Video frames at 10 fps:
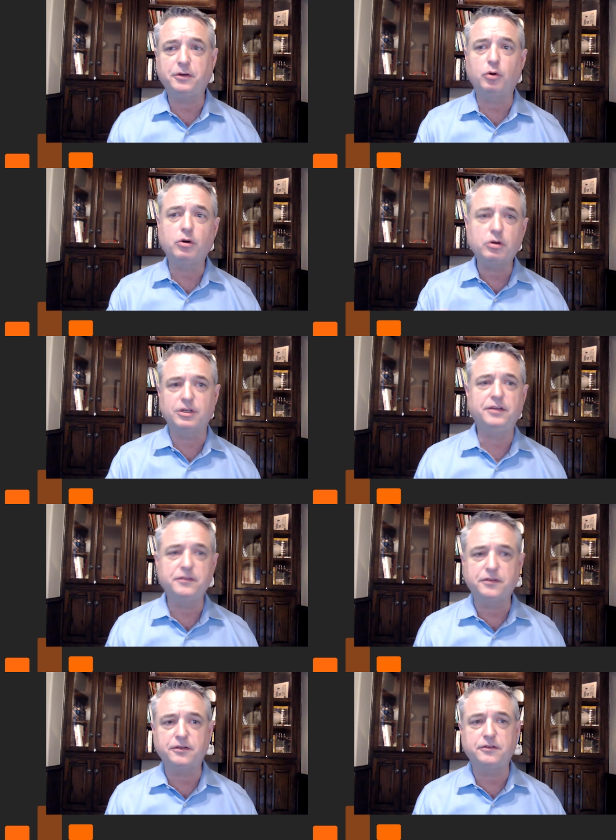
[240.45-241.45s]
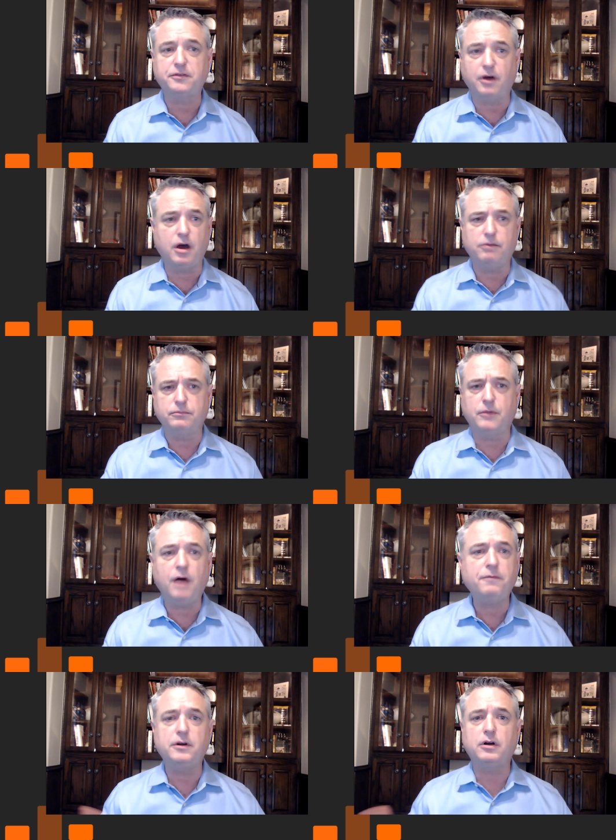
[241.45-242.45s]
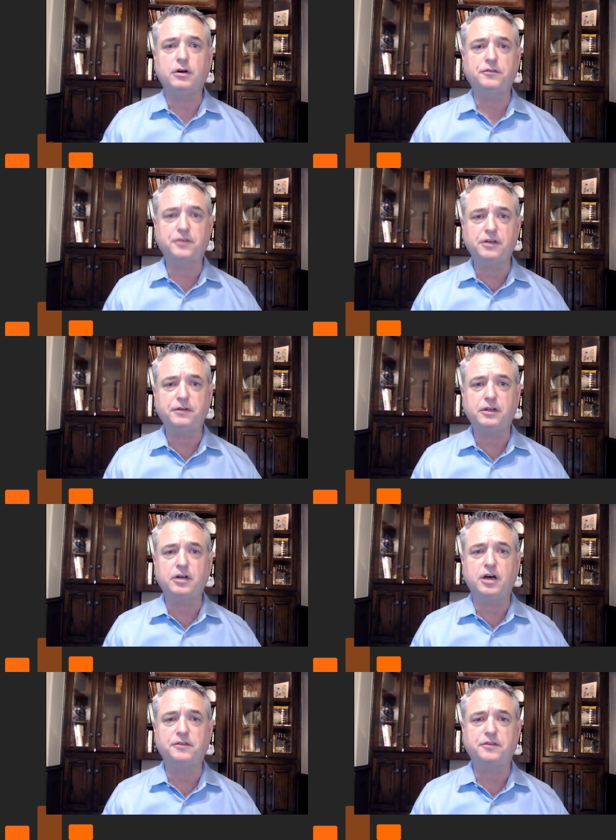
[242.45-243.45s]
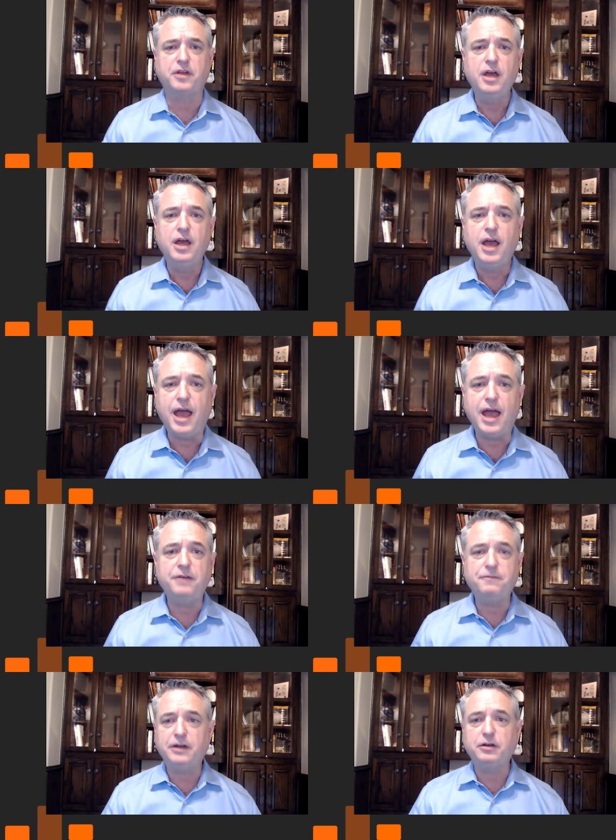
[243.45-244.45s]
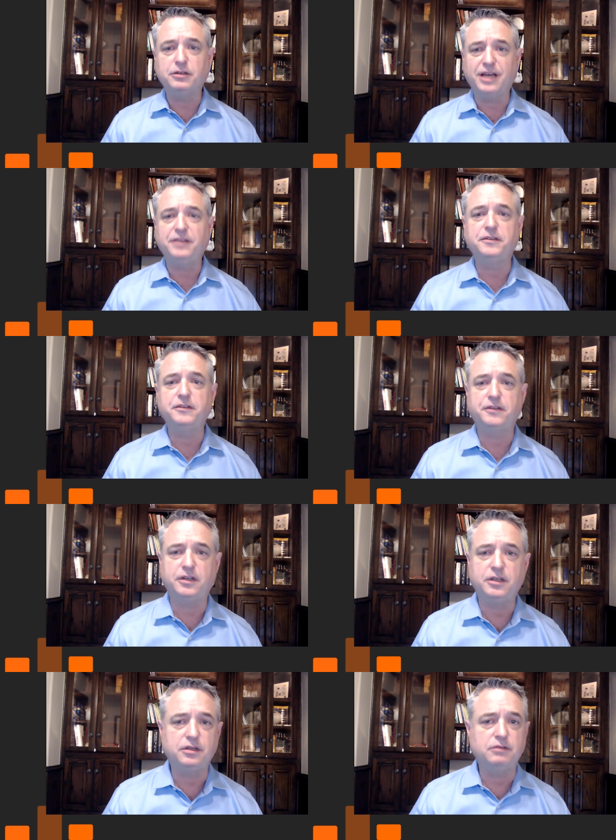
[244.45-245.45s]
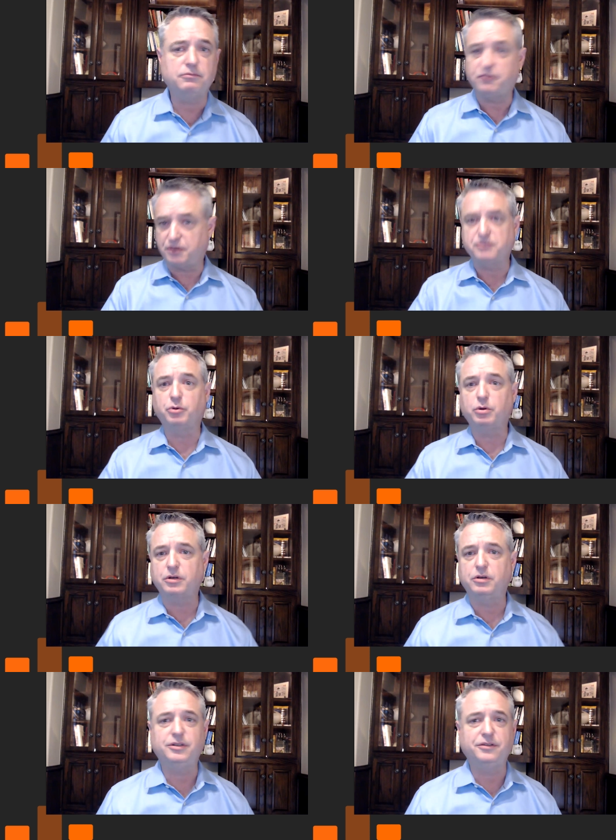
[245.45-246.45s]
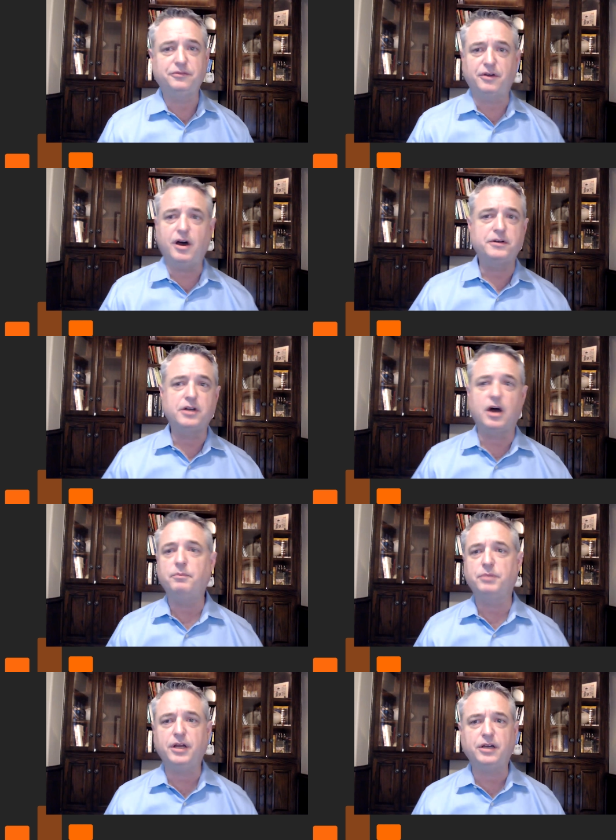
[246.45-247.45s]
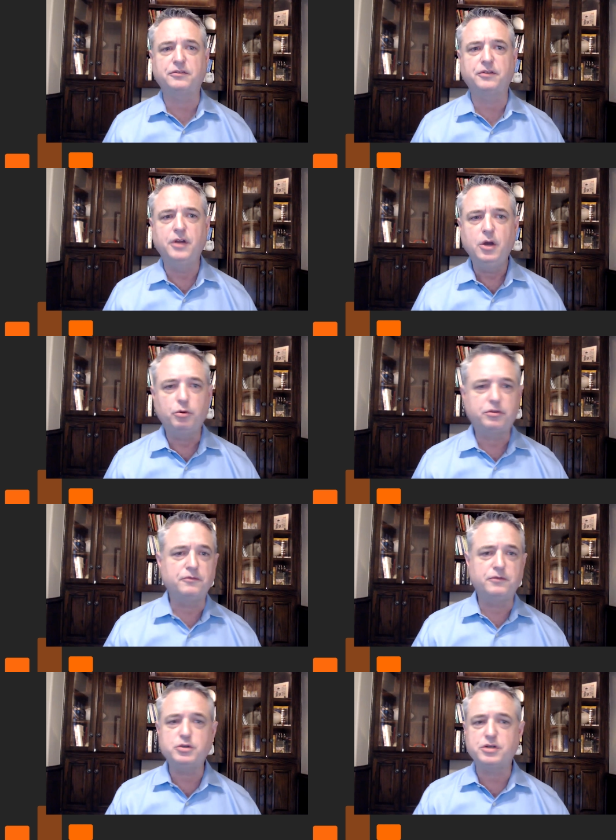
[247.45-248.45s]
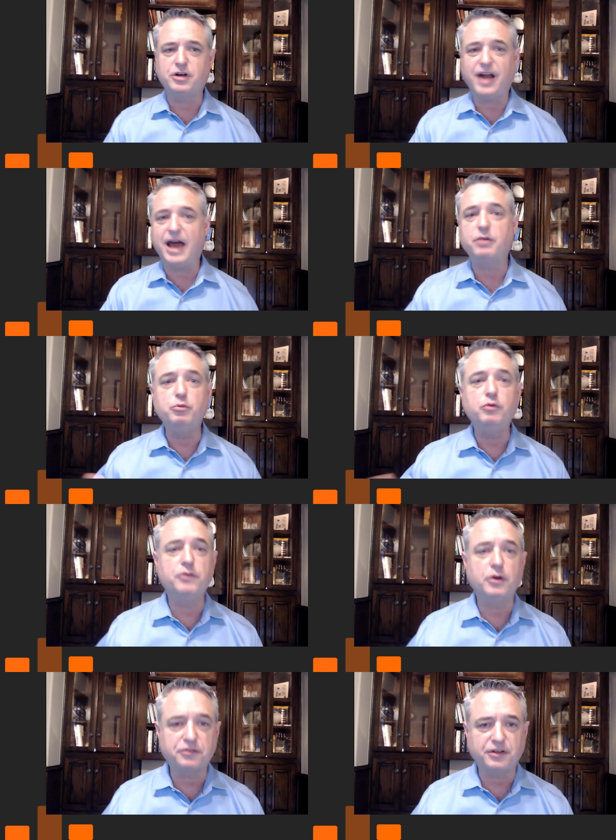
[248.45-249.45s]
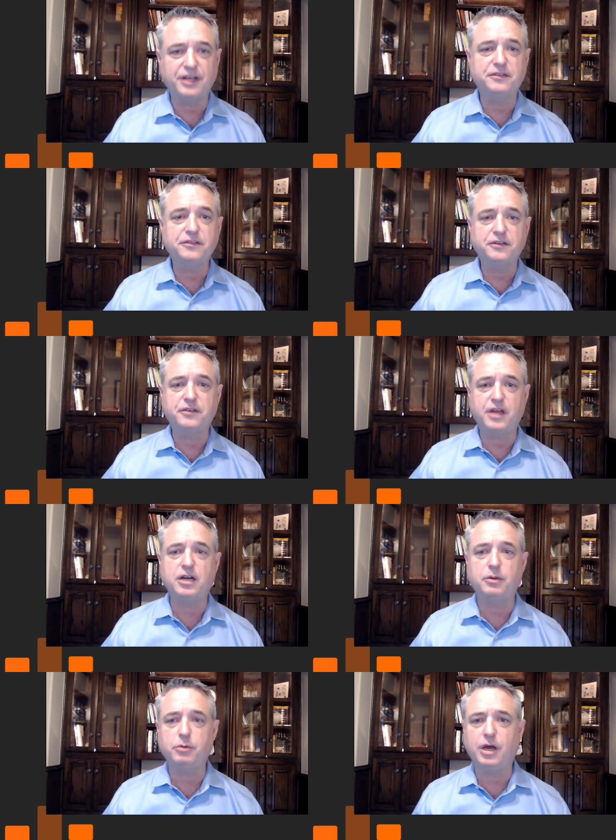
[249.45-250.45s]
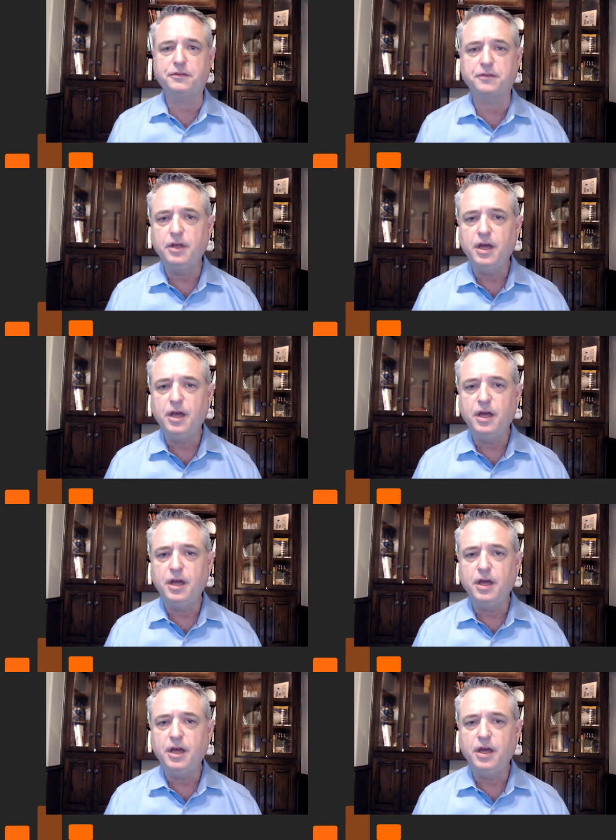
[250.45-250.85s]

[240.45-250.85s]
it, Oracle licenses often are a significant cost. And vendor licensing, such as Oracle, is often complex with confusion on how to move those licenses to AWS.